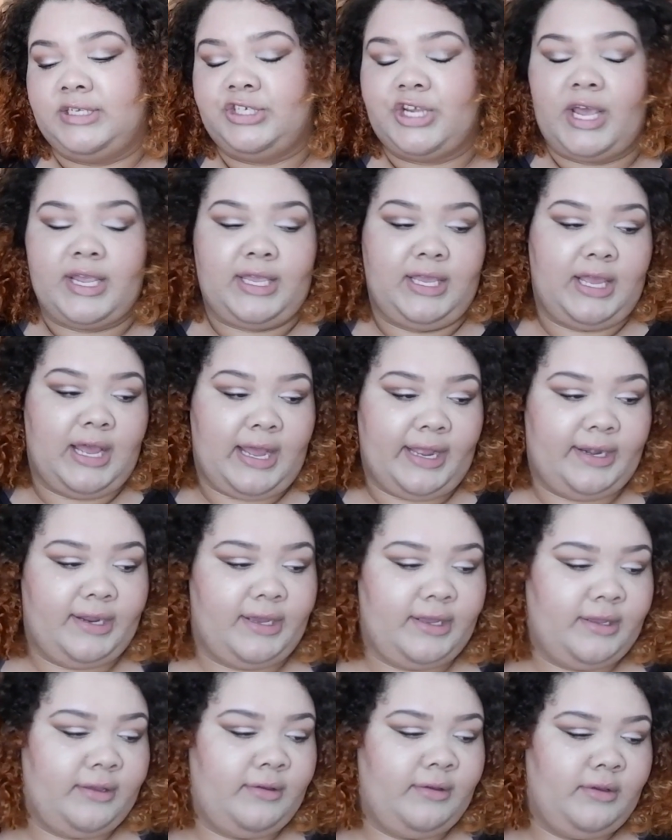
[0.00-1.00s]
Jackie
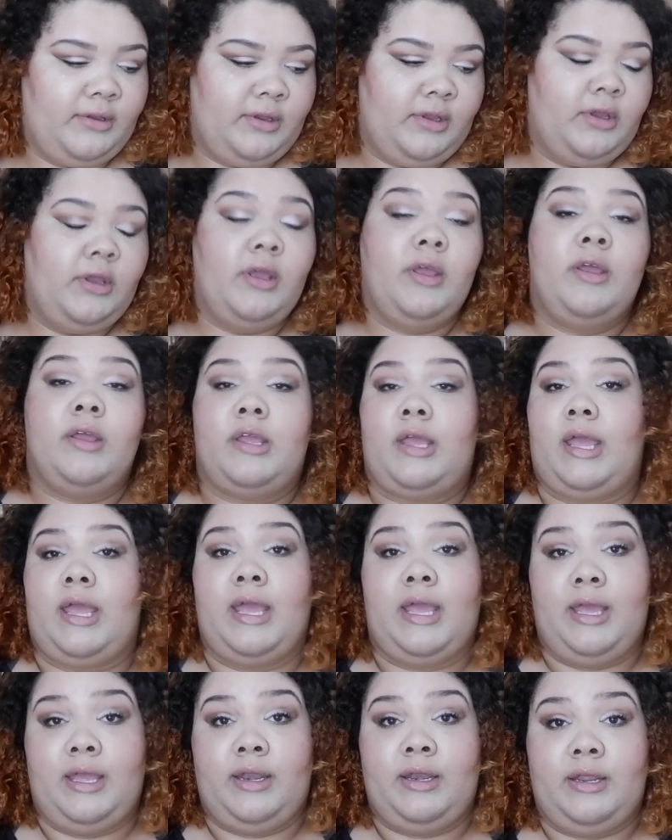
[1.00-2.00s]
Aina.
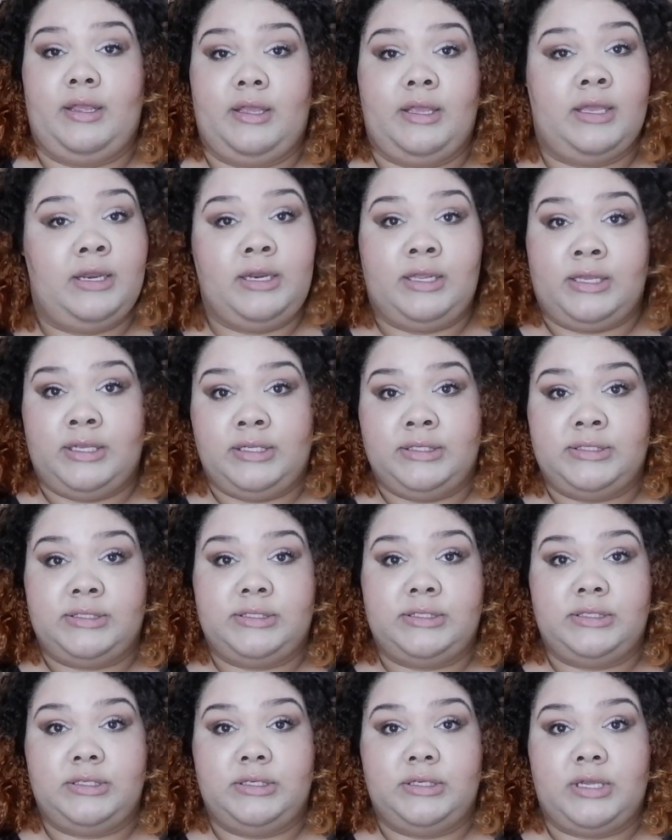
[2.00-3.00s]
And it
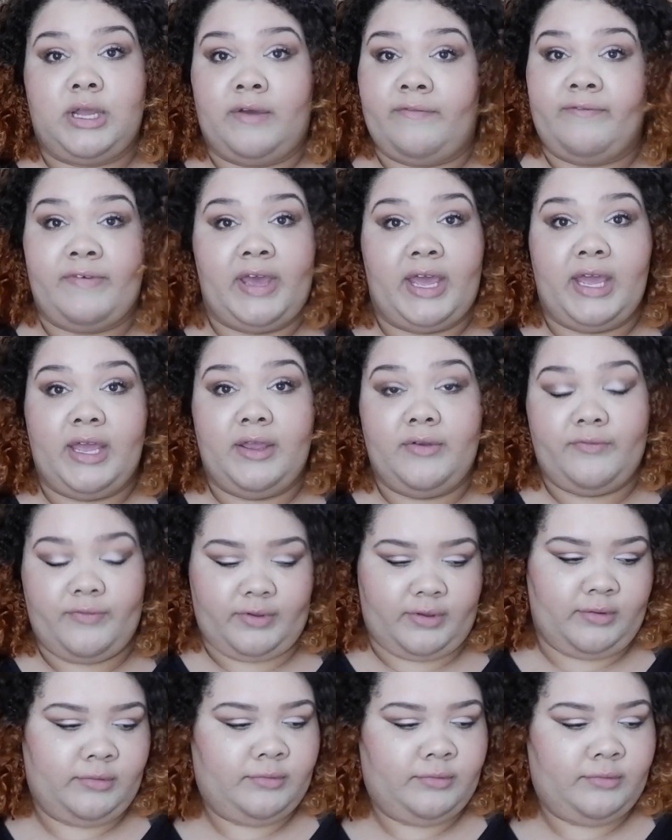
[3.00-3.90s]
is a fave.